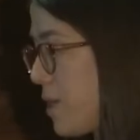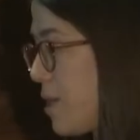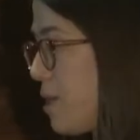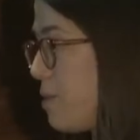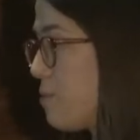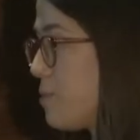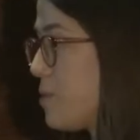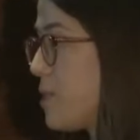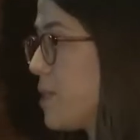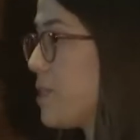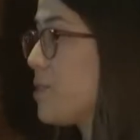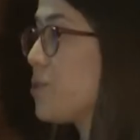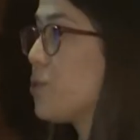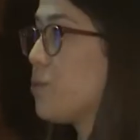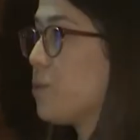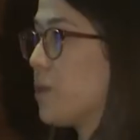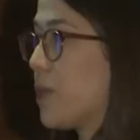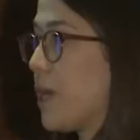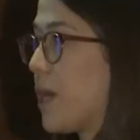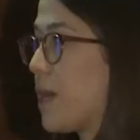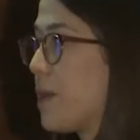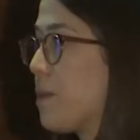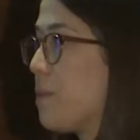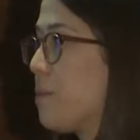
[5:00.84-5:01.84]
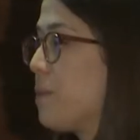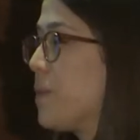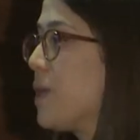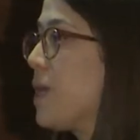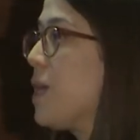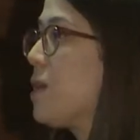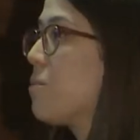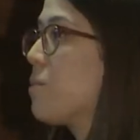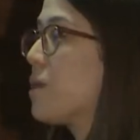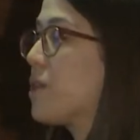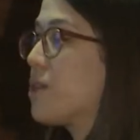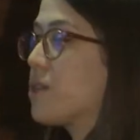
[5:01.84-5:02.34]
comes into play,
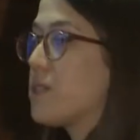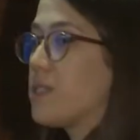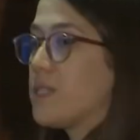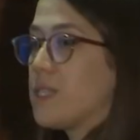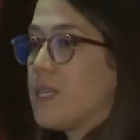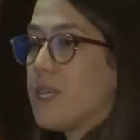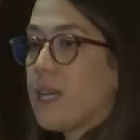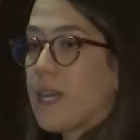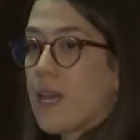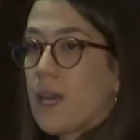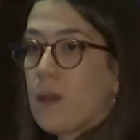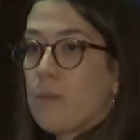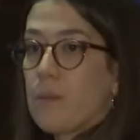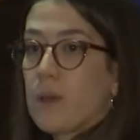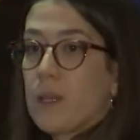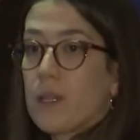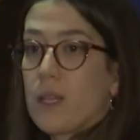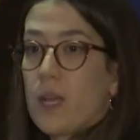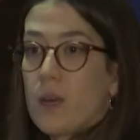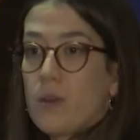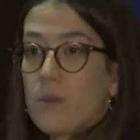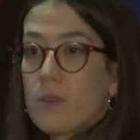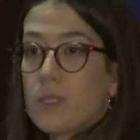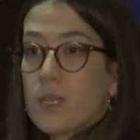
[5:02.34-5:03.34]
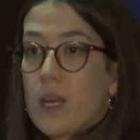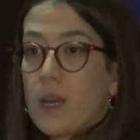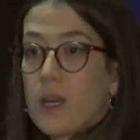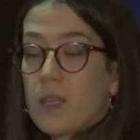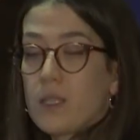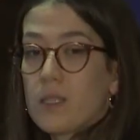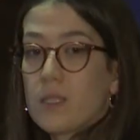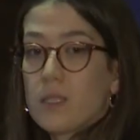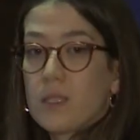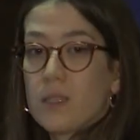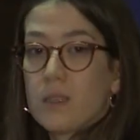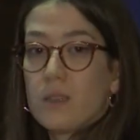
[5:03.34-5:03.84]
because CCAM allows
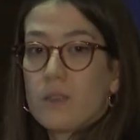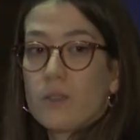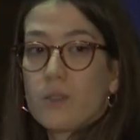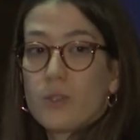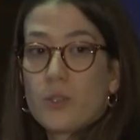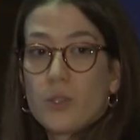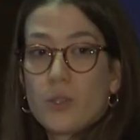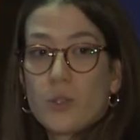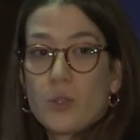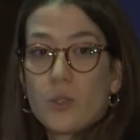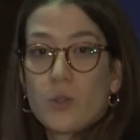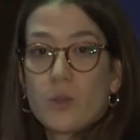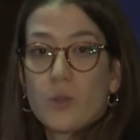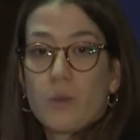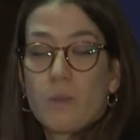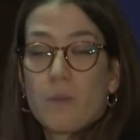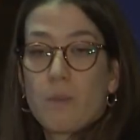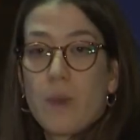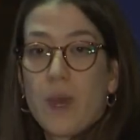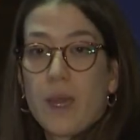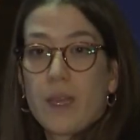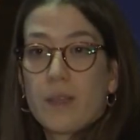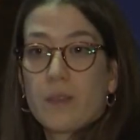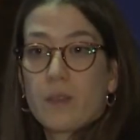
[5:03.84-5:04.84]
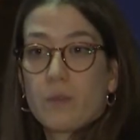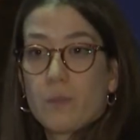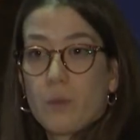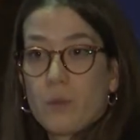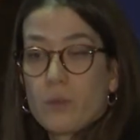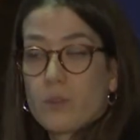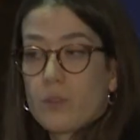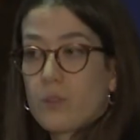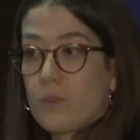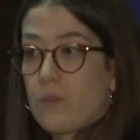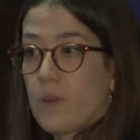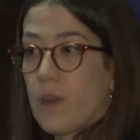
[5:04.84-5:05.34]
us to make the
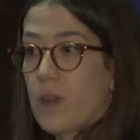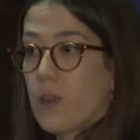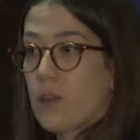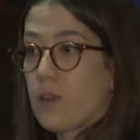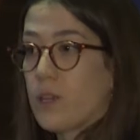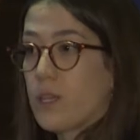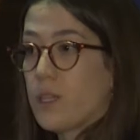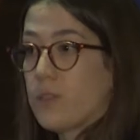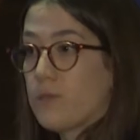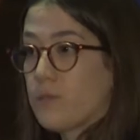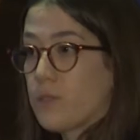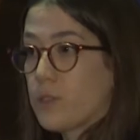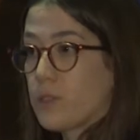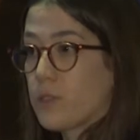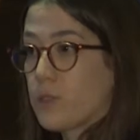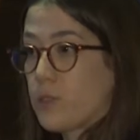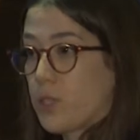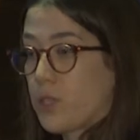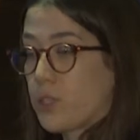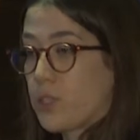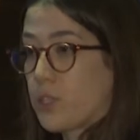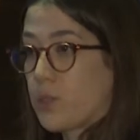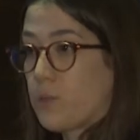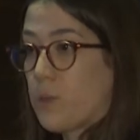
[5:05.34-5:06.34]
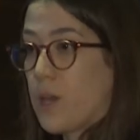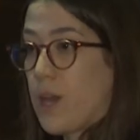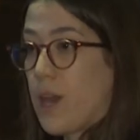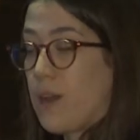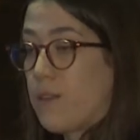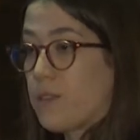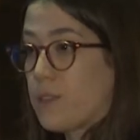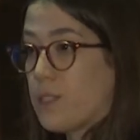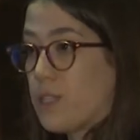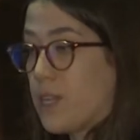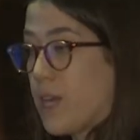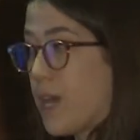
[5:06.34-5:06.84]
most of our infrastructure we
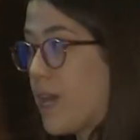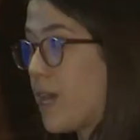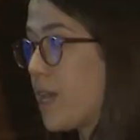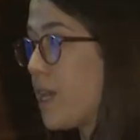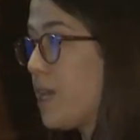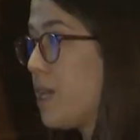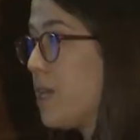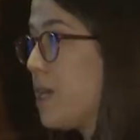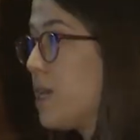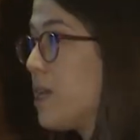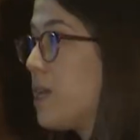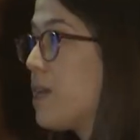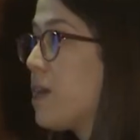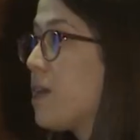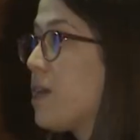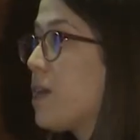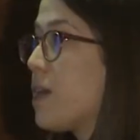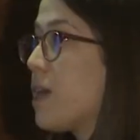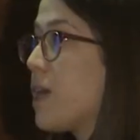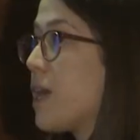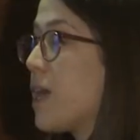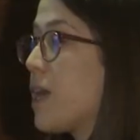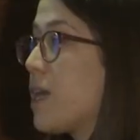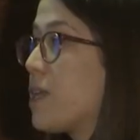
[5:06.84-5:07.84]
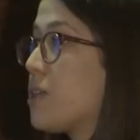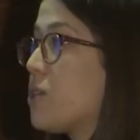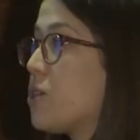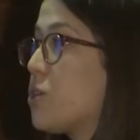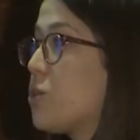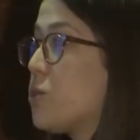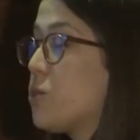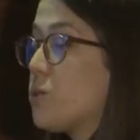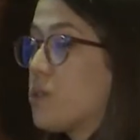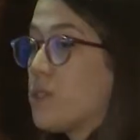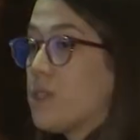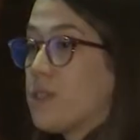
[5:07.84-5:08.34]
have today and
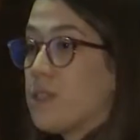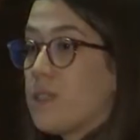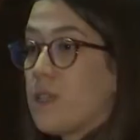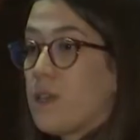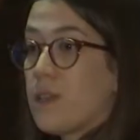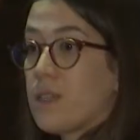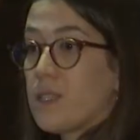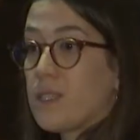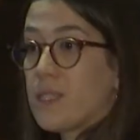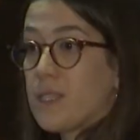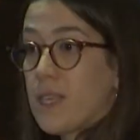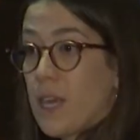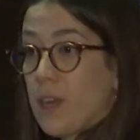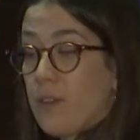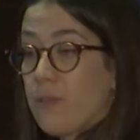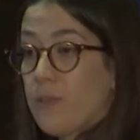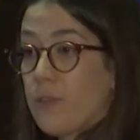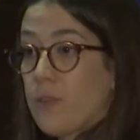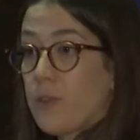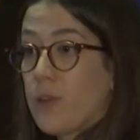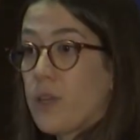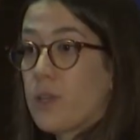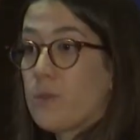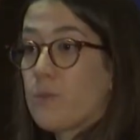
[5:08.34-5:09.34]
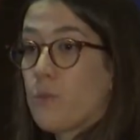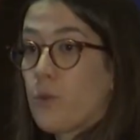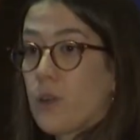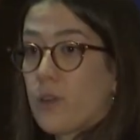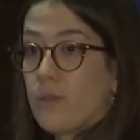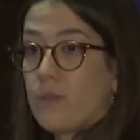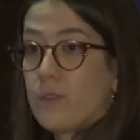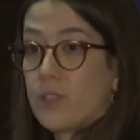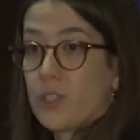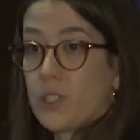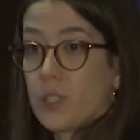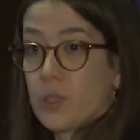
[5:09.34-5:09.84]
use it in a safer and more
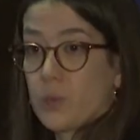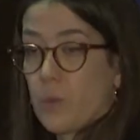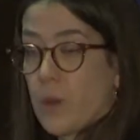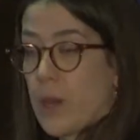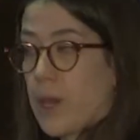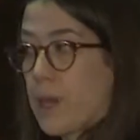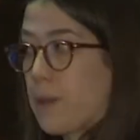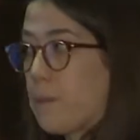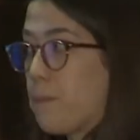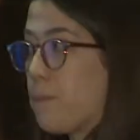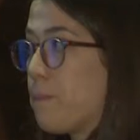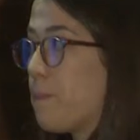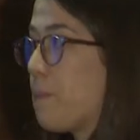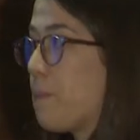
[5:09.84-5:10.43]
efficient way.